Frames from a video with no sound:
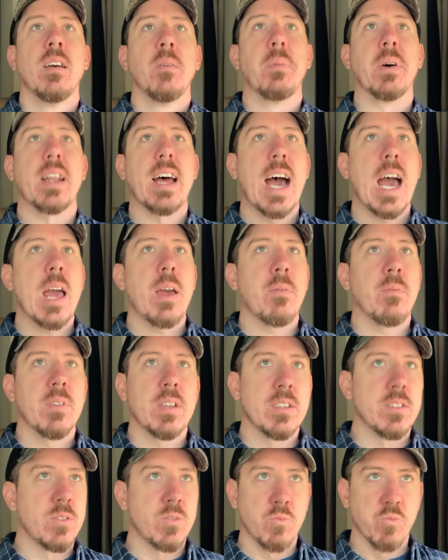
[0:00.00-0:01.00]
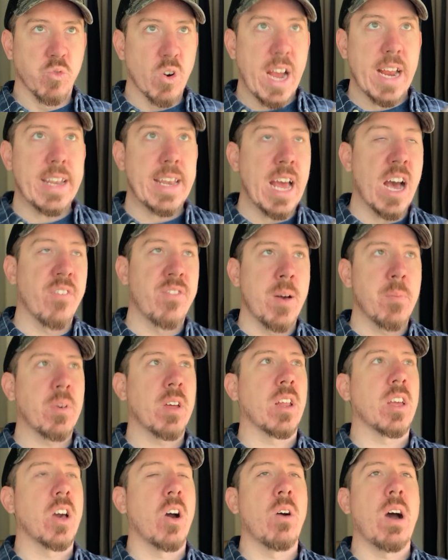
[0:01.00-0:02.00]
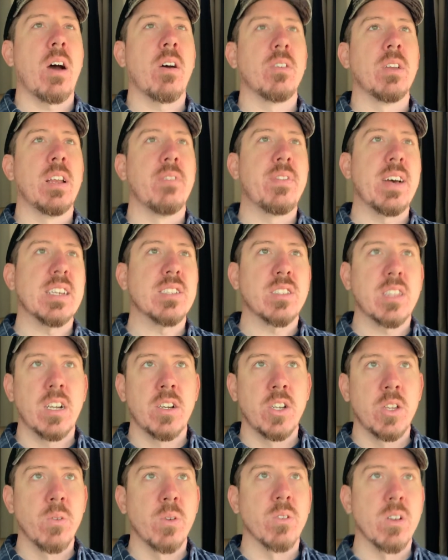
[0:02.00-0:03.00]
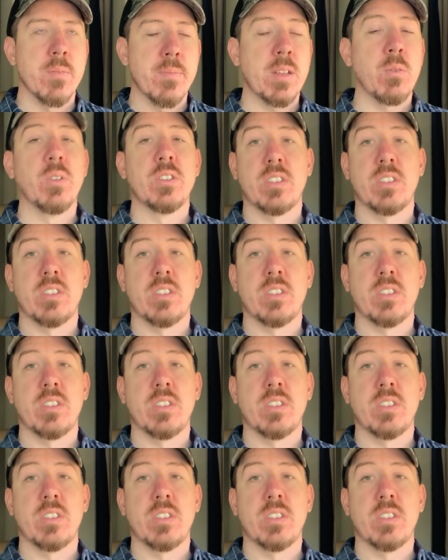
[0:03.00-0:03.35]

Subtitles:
But right now, if I'm going to go out and invest in a new equipment,